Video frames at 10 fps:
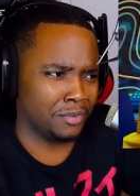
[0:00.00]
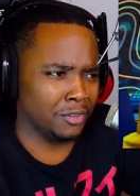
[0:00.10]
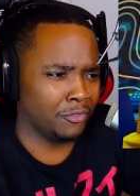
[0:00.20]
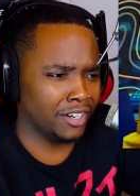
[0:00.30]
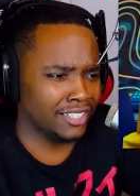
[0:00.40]
The
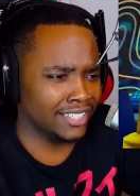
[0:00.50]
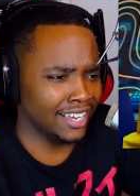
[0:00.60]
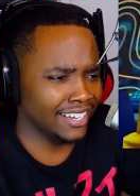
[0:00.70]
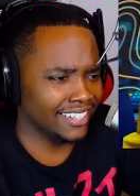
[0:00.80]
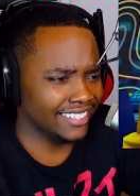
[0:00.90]
fuck is
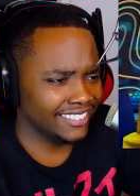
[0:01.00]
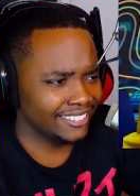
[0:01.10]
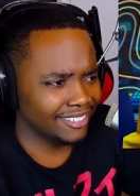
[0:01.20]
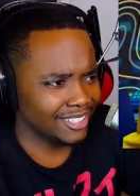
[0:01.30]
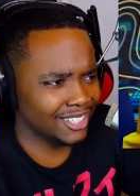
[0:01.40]
that? So,
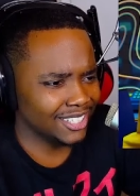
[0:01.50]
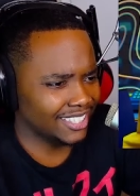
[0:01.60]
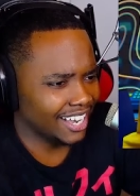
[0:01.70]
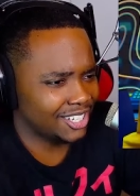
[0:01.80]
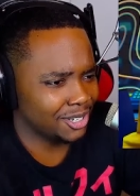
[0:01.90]
is this a
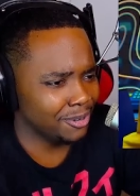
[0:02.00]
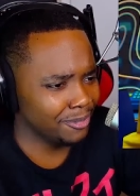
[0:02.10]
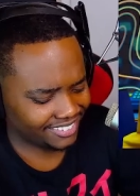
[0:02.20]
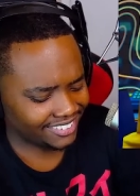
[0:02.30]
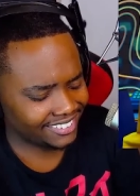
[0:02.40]
statue?
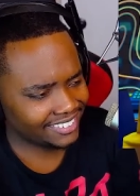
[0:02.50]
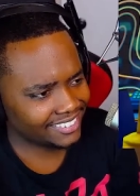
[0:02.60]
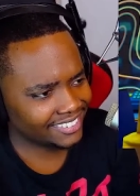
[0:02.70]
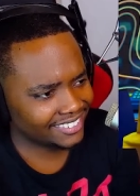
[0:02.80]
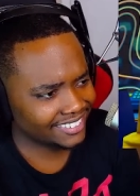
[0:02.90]
Oh, a statue
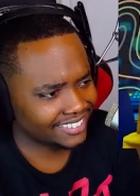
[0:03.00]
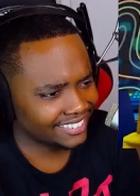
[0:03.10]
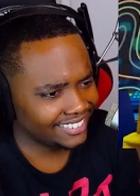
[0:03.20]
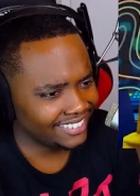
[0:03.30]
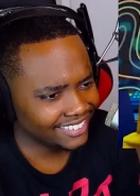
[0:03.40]

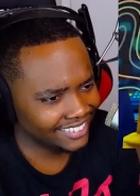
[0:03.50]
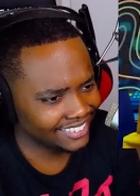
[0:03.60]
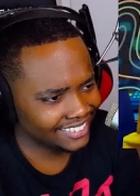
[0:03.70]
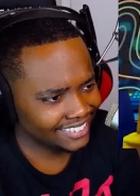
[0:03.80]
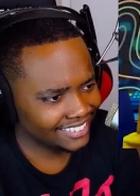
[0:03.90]
of yourself.
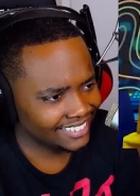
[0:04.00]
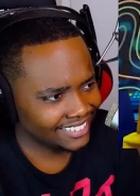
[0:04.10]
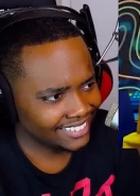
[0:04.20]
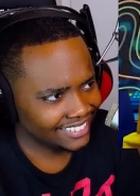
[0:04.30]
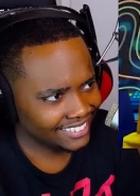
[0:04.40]

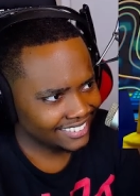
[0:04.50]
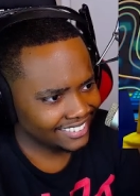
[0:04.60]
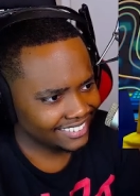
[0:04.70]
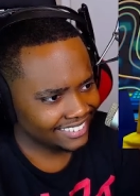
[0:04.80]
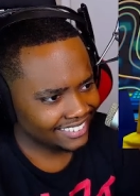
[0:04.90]

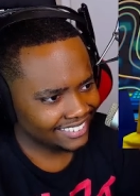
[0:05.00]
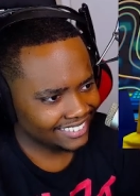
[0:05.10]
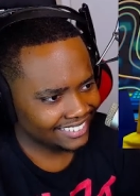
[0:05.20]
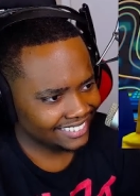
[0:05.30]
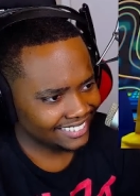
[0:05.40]
How cool
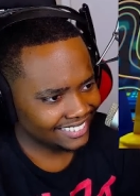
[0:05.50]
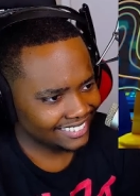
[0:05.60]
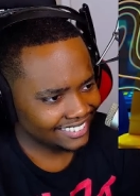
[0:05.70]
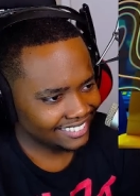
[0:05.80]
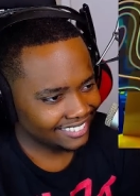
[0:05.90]
is that?